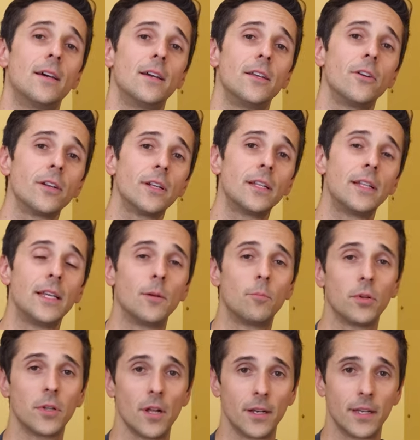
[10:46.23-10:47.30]
you're going to need a
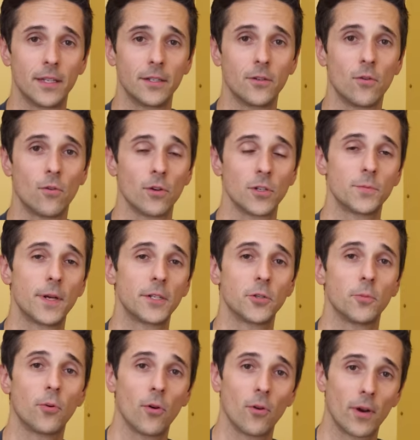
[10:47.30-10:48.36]
plugin or a special
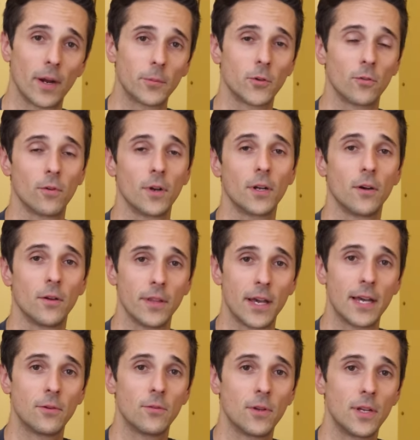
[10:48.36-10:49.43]
program to run all
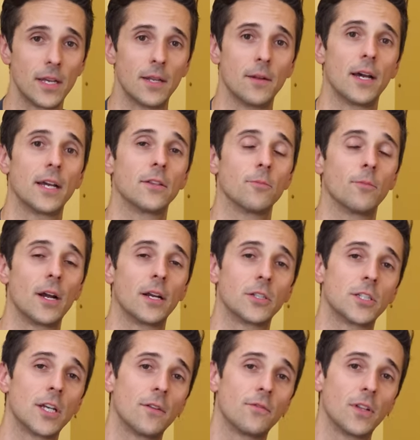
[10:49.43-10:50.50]
that in either
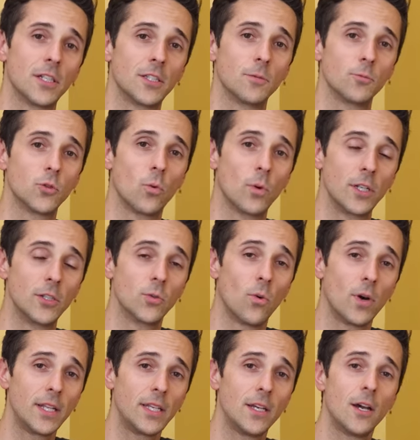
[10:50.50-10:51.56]
Microsoft Flight
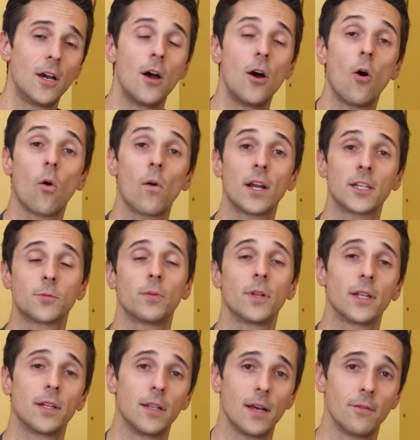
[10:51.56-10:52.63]
2020 or
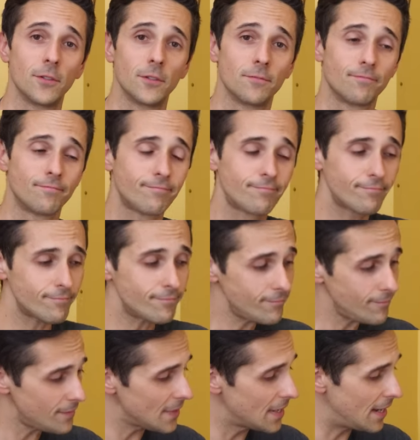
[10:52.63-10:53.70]
X-Plane 11.
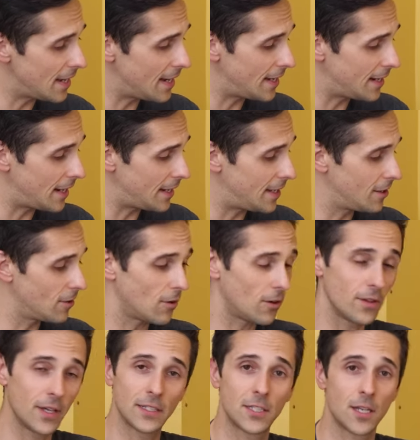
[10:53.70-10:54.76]
And I hear all
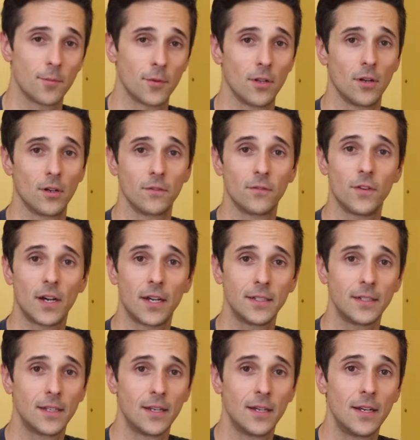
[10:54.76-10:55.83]
that's coming along
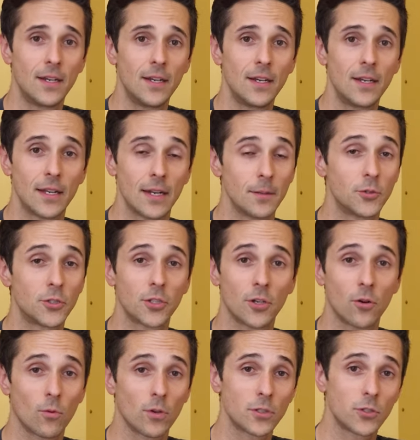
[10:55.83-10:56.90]
fine, and I'm sure
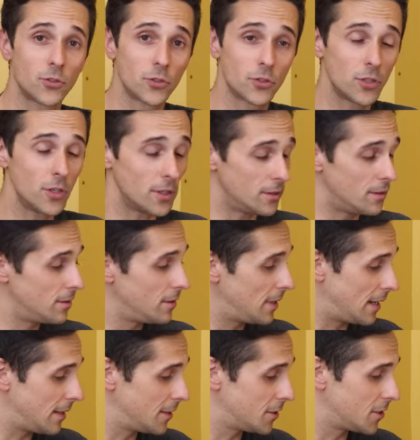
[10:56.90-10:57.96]
it works just good.
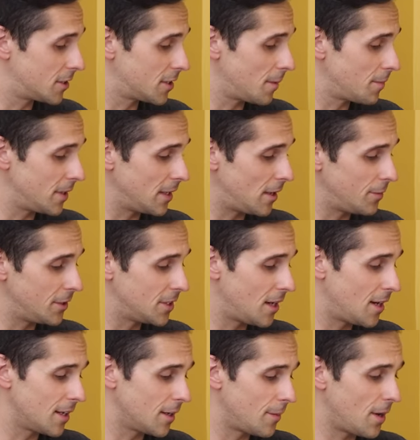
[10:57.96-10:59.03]
Now, this is something I'll be
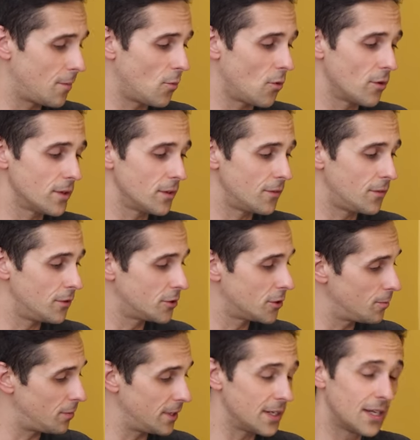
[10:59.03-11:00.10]
talking about more in the future,
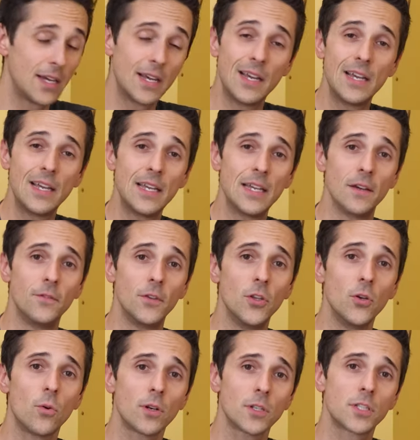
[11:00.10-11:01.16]
but if
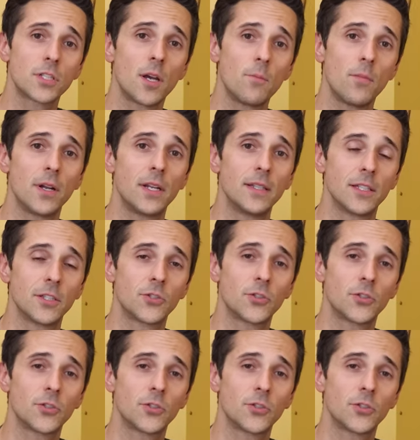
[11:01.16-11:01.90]
you are somebody that's